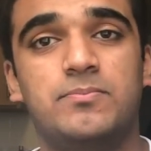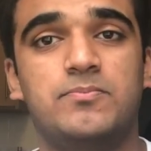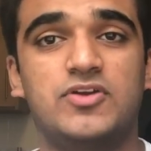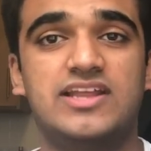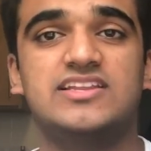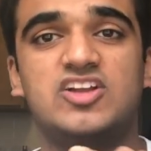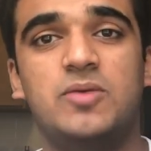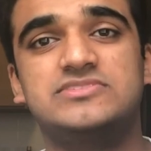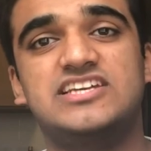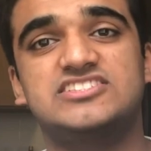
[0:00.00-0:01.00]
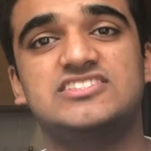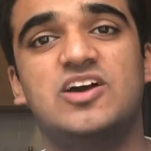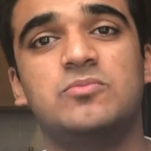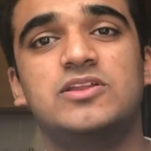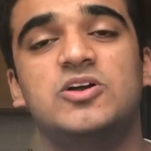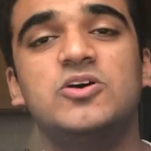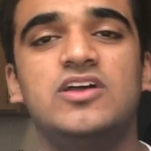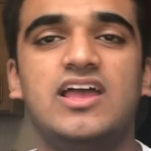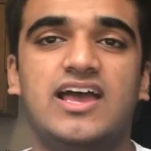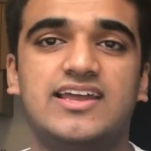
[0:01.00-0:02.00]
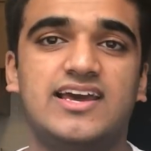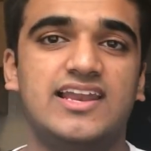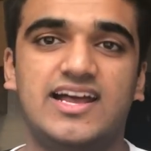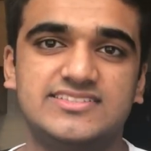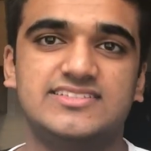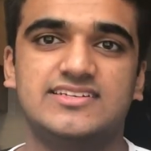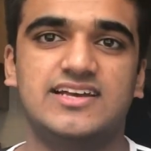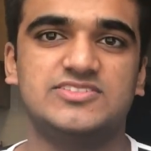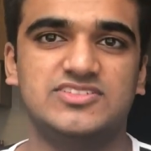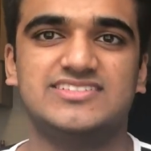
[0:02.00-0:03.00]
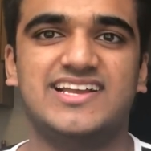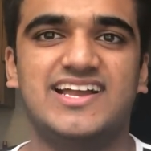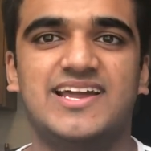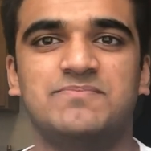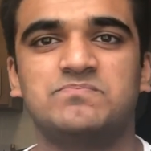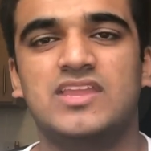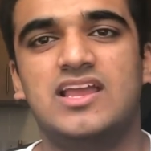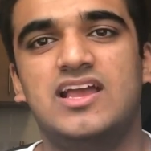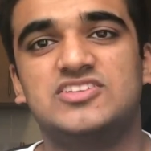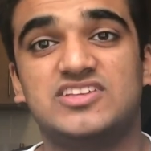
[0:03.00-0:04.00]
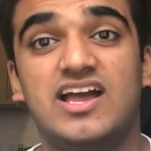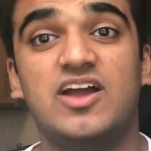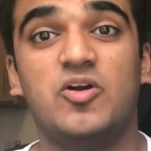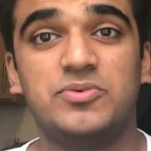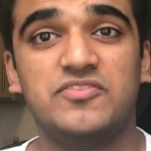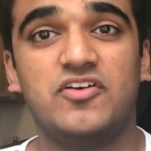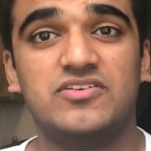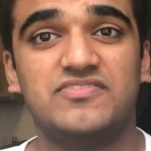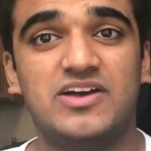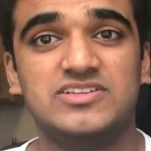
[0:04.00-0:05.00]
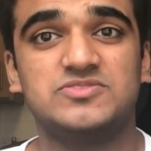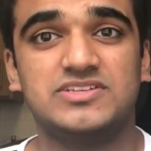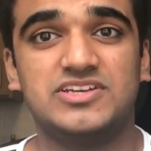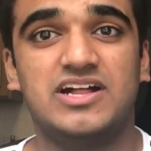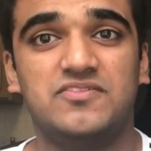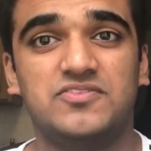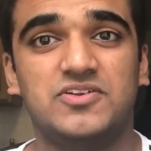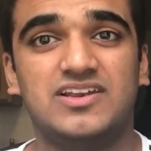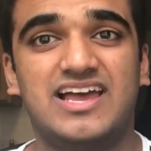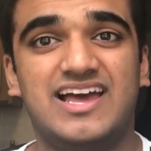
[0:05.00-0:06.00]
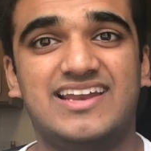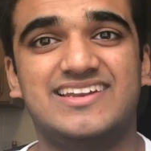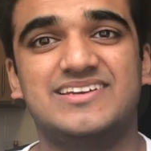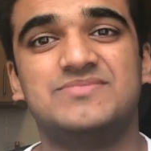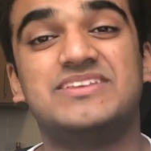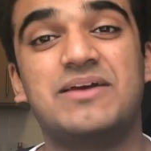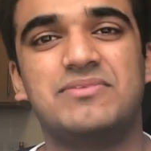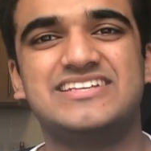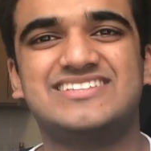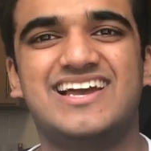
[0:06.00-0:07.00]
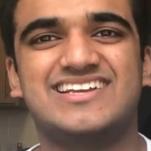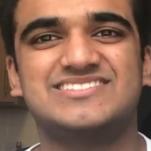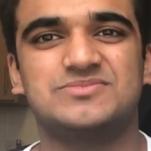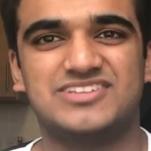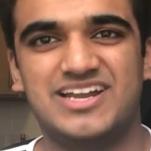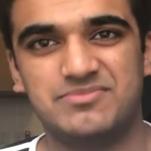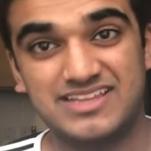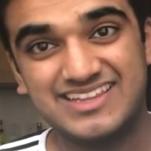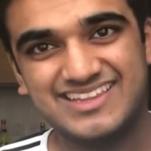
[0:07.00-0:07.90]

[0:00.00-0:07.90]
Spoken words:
put it in the comment section down below, and I'll answer as soon as I can. So yeah, I hope you found this video helpful, and yeah, please like and subscribe.